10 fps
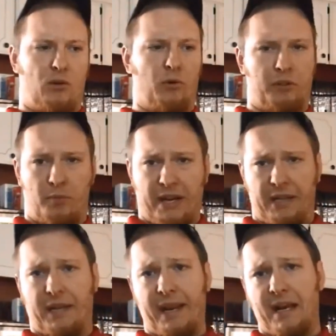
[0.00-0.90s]
Holding the
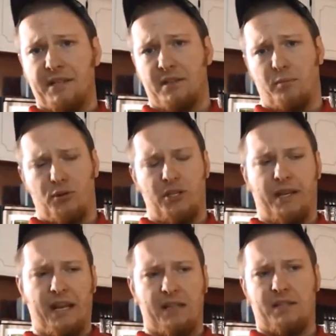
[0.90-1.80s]
brake and the gas and pushing
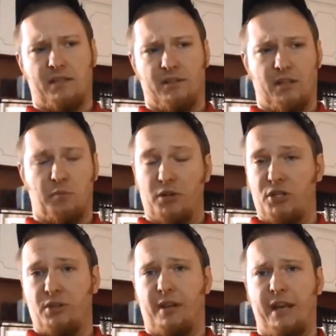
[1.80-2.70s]
the gas as
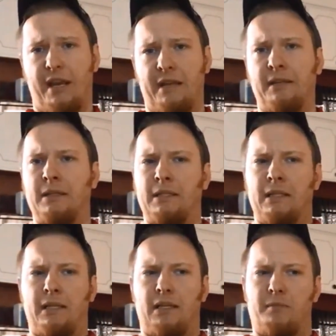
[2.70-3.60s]
much as you can
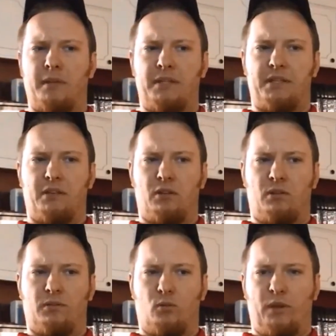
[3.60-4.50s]

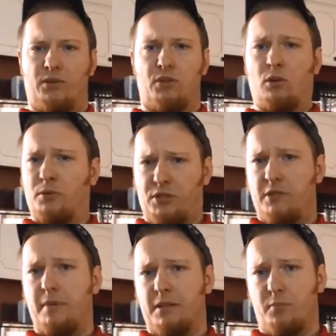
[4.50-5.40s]
until the wheels are almost
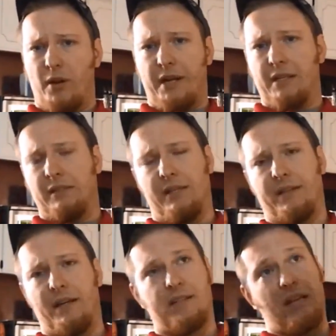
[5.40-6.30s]
just about to brake,
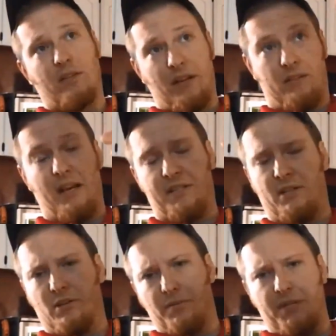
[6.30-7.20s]
and then as that
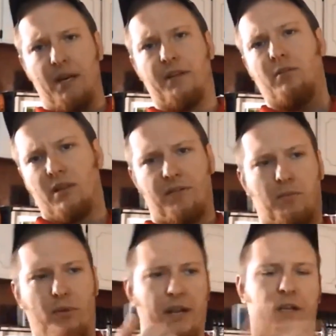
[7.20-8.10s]
last yellow comes on, you let
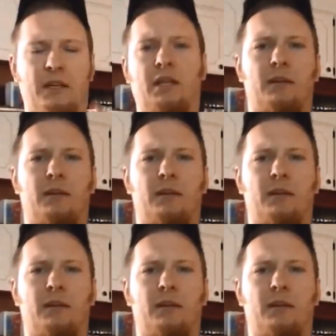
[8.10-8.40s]
off the brake,